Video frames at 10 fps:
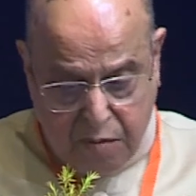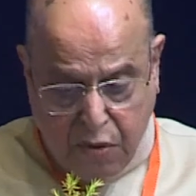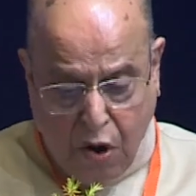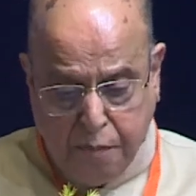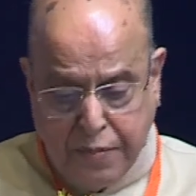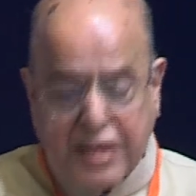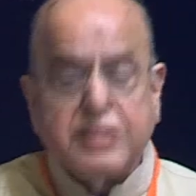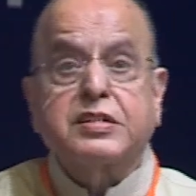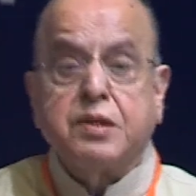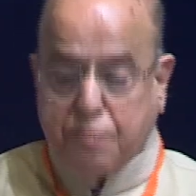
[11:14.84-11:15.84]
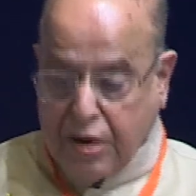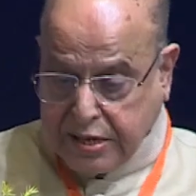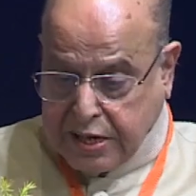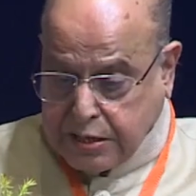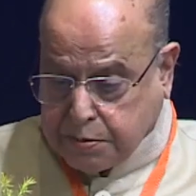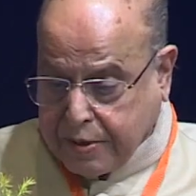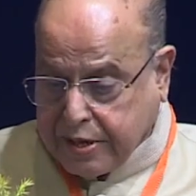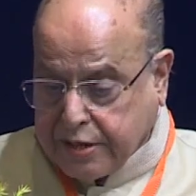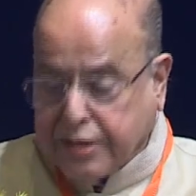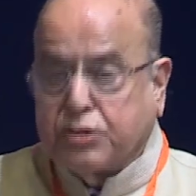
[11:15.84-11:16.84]
broad-based
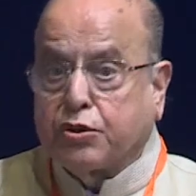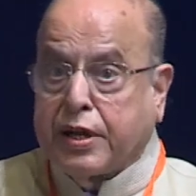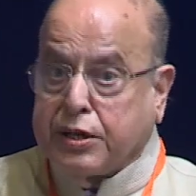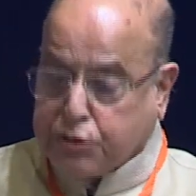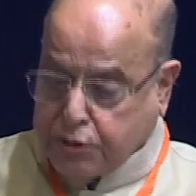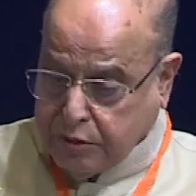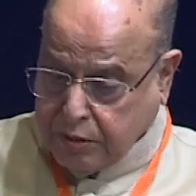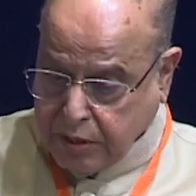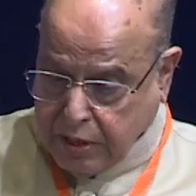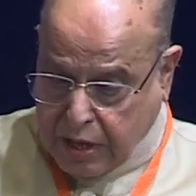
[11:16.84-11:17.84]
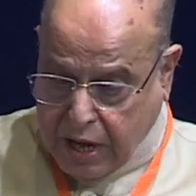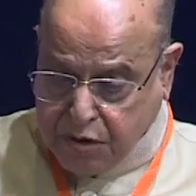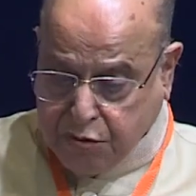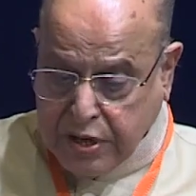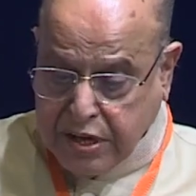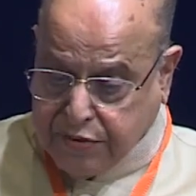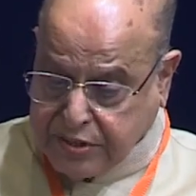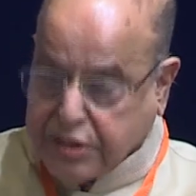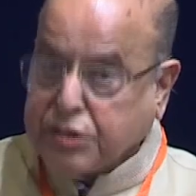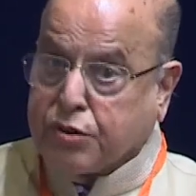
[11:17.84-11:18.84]
multidisciplinary education and
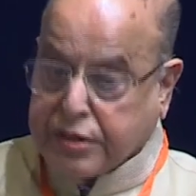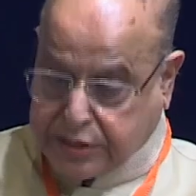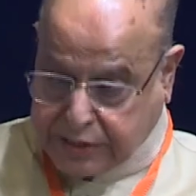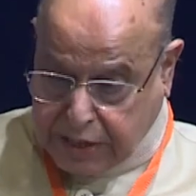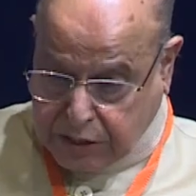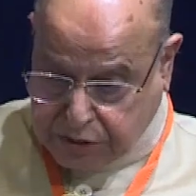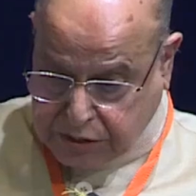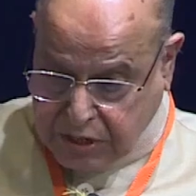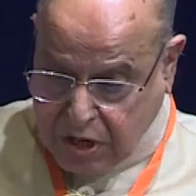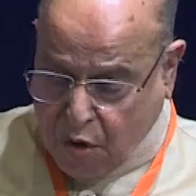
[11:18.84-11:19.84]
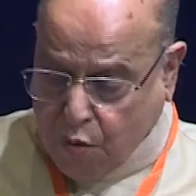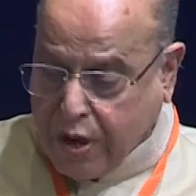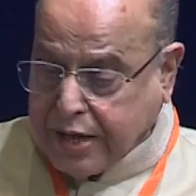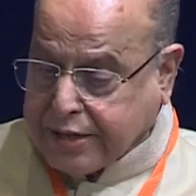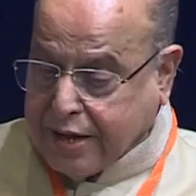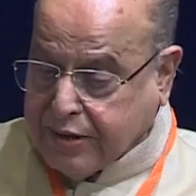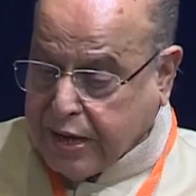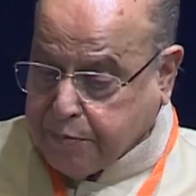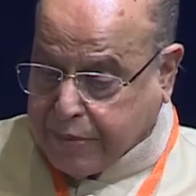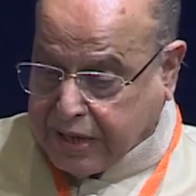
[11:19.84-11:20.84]
21st century skills while
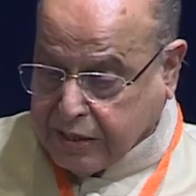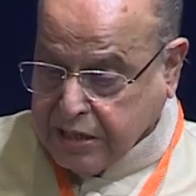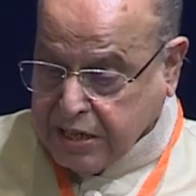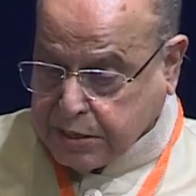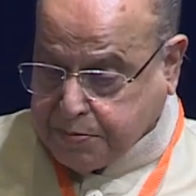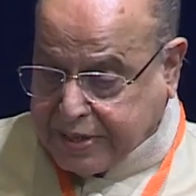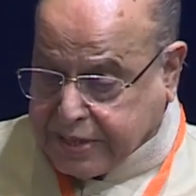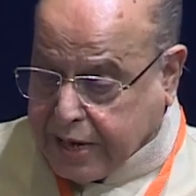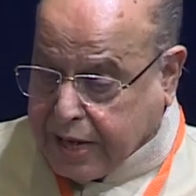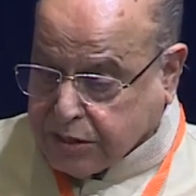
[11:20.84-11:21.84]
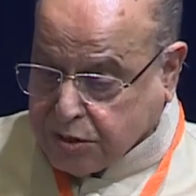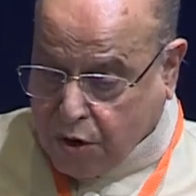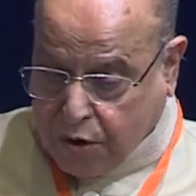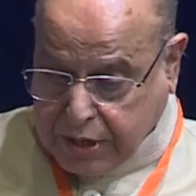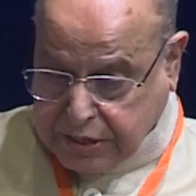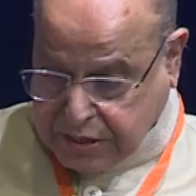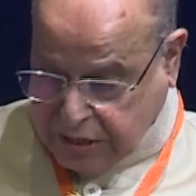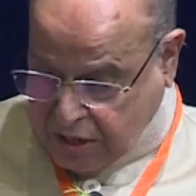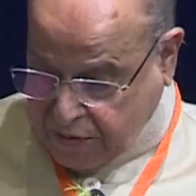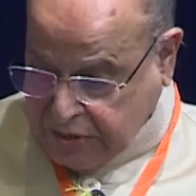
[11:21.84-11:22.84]
developing specialized knowledge
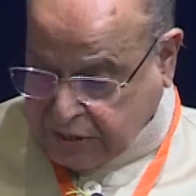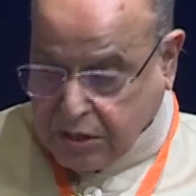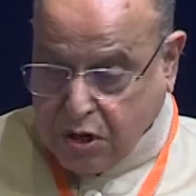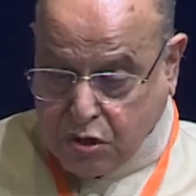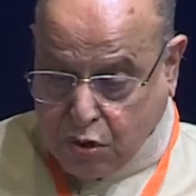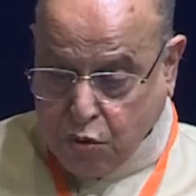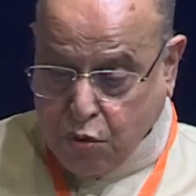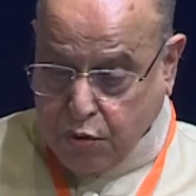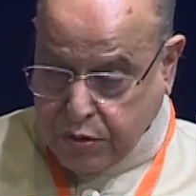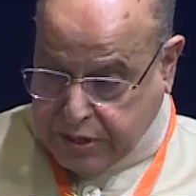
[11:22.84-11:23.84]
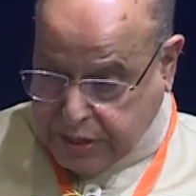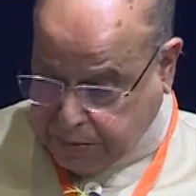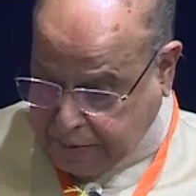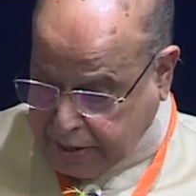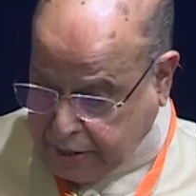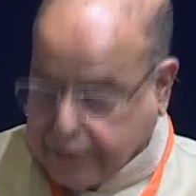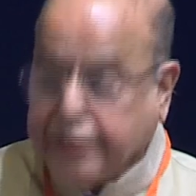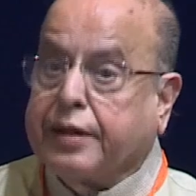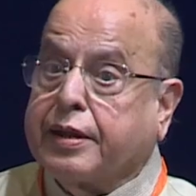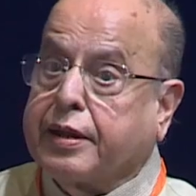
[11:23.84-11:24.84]
with true
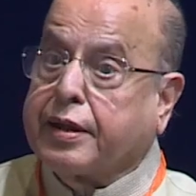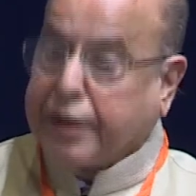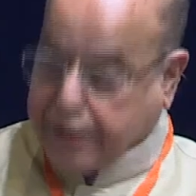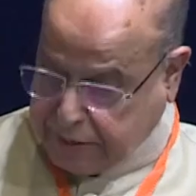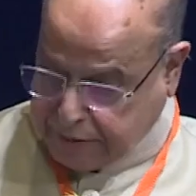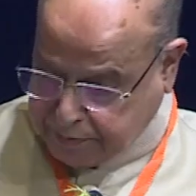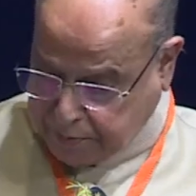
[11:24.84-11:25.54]
disciplinary rigor.